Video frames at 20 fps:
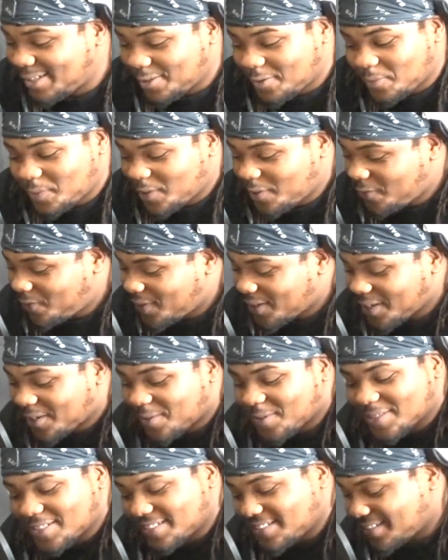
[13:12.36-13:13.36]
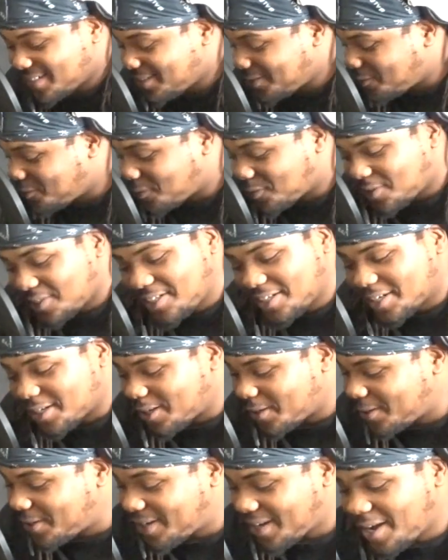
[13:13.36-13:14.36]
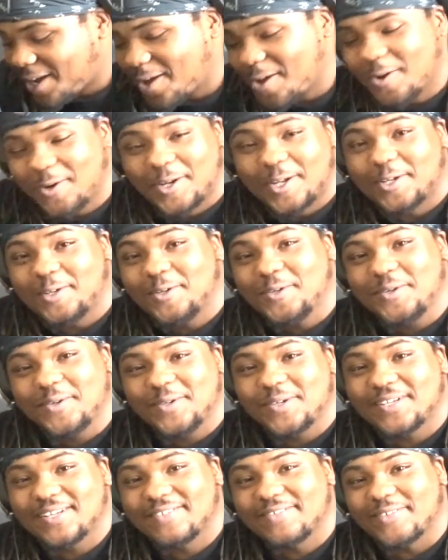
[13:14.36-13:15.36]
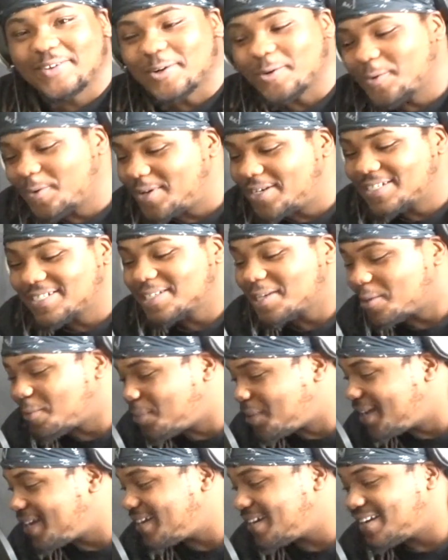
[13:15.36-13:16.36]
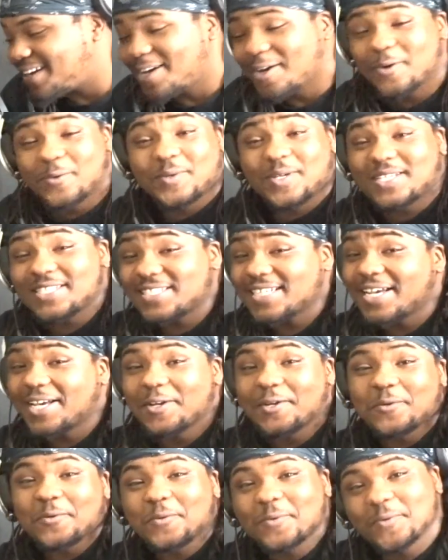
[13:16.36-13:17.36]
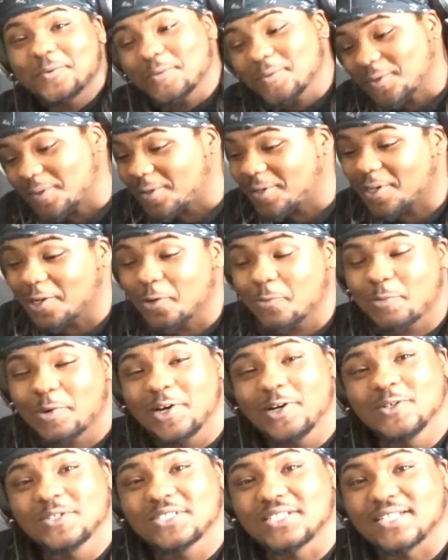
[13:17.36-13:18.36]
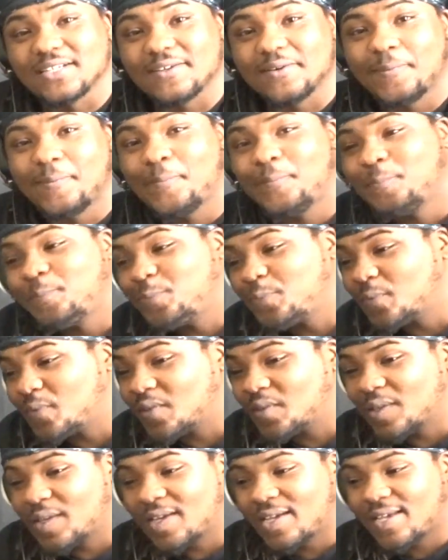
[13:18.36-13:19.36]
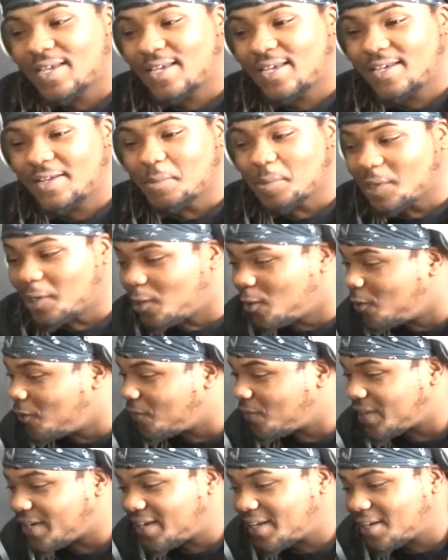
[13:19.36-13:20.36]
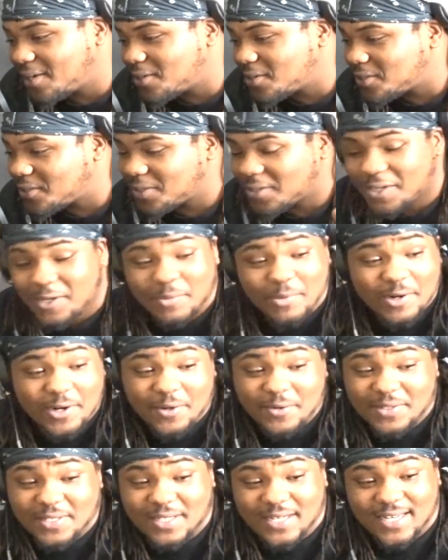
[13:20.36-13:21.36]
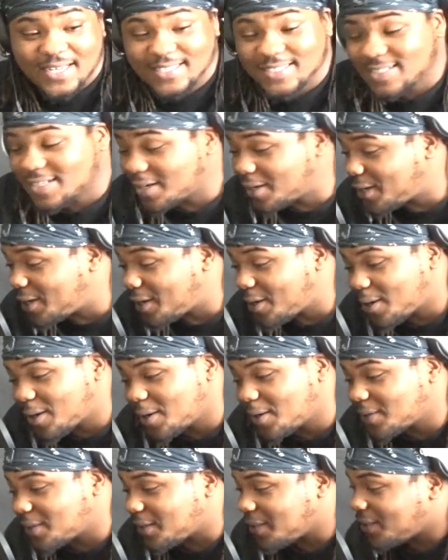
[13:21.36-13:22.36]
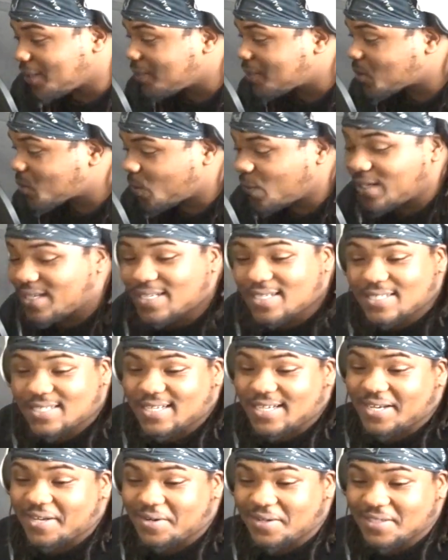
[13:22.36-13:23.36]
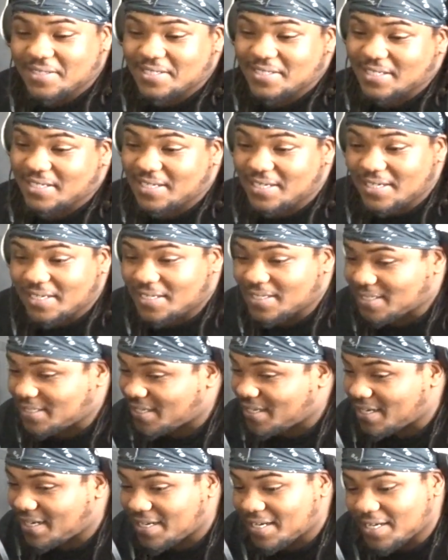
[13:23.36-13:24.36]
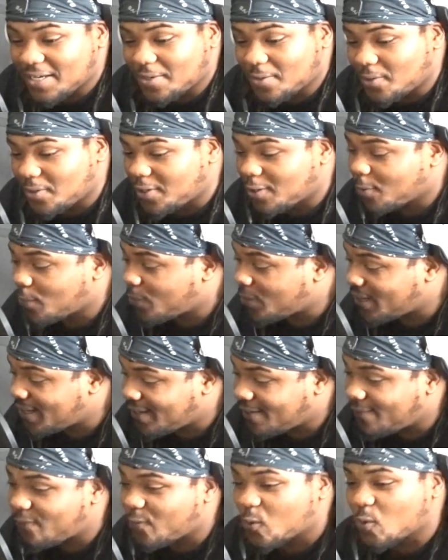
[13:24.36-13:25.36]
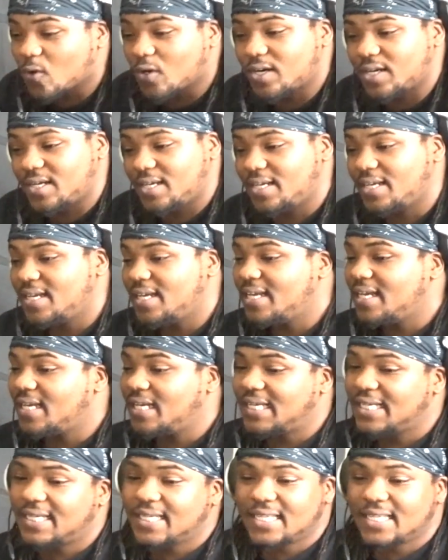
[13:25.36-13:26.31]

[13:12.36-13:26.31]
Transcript: that motherfucker was, you know, y'all know, for the ones that been on the channel, you know, posted, my old videos, you know, I probably was in that chair, and y'all heard the little squeaky sound and shit, because I ain't had no double D40,